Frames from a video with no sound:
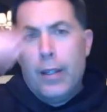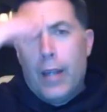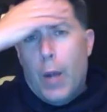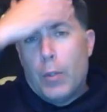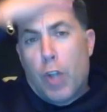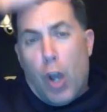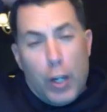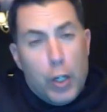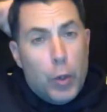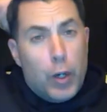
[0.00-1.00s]
I was
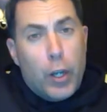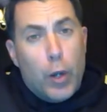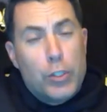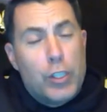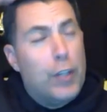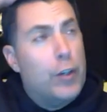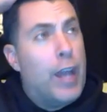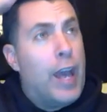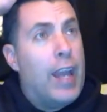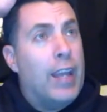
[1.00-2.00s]
talking to a coach the other
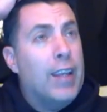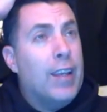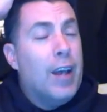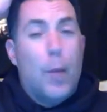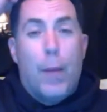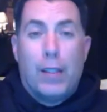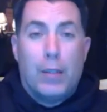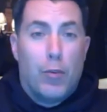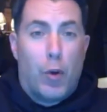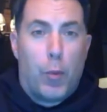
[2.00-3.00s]
day about
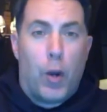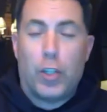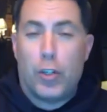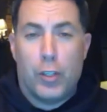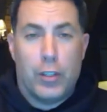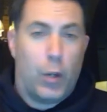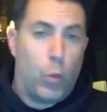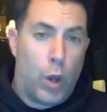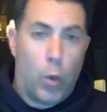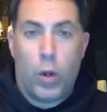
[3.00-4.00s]
some of our pressures, and he's like,
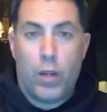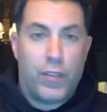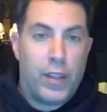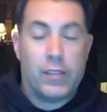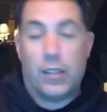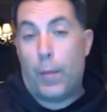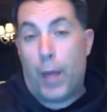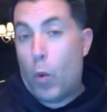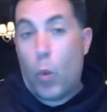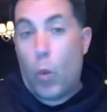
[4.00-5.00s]
"Well, what if this?" And I'm
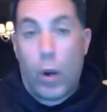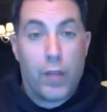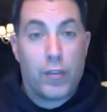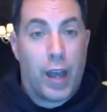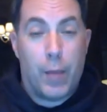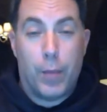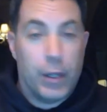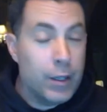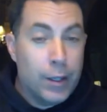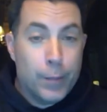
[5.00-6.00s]
not a what if guy, but
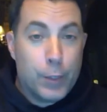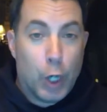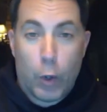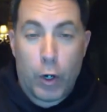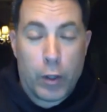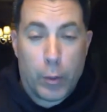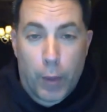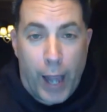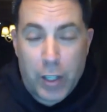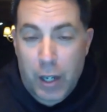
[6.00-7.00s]
you know, you're at the
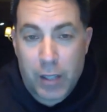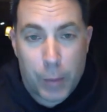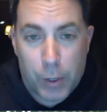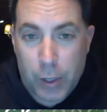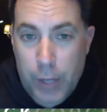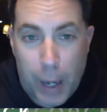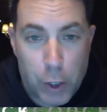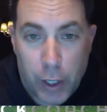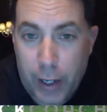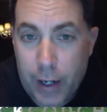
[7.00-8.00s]
blackjack table. Sometimes you're
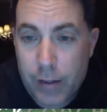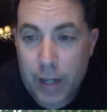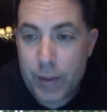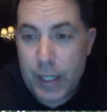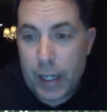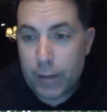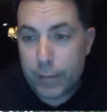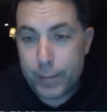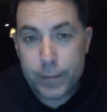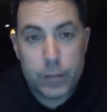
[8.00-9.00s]
going to hit on 17.
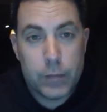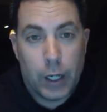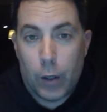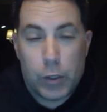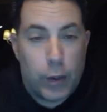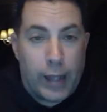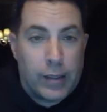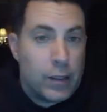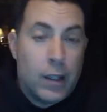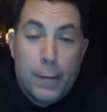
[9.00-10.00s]
You know, so
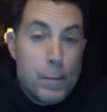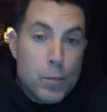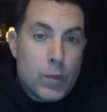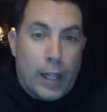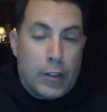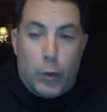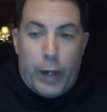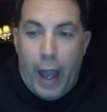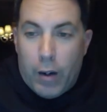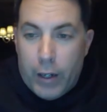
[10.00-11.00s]
that's that's the
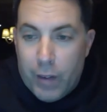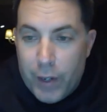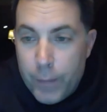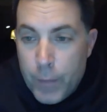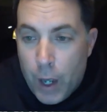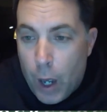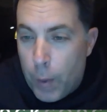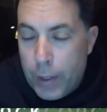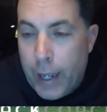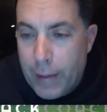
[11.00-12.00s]
reality of it. Um,
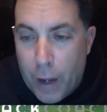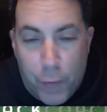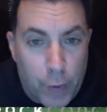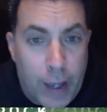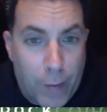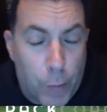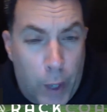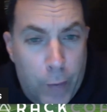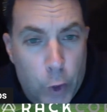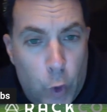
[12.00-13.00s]
but yeah, definitely have a
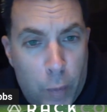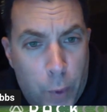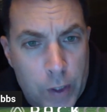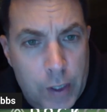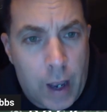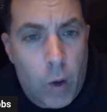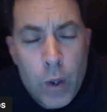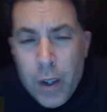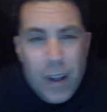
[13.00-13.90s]
plan for 12 personnel.